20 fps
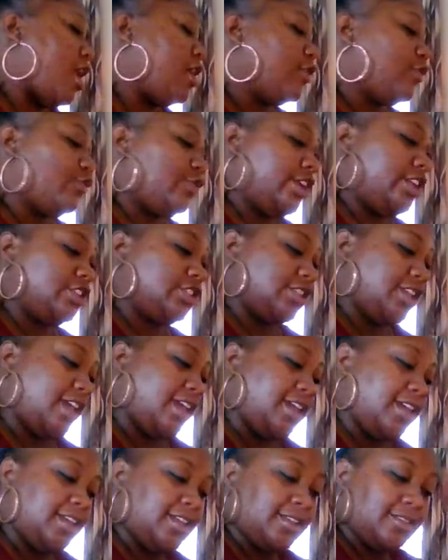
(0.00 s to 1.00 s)
rich
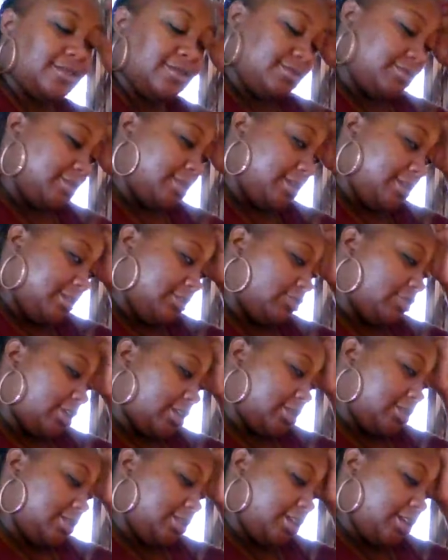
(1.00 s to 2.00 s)
game.
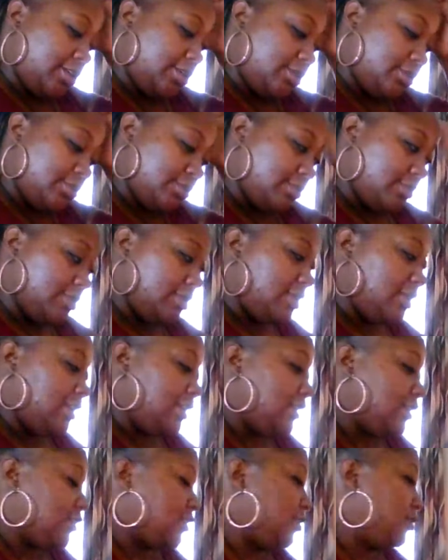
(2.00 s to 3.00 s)
trying to tell you,
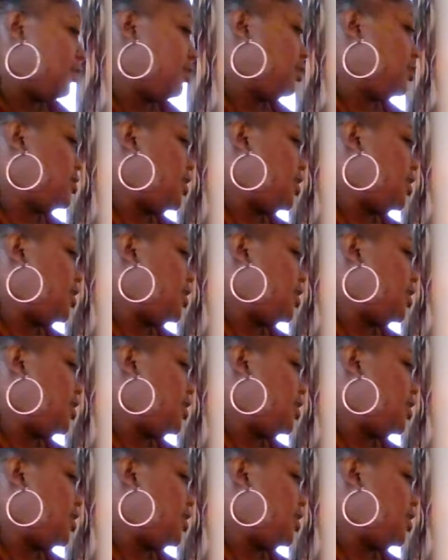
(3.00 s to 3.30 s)
something is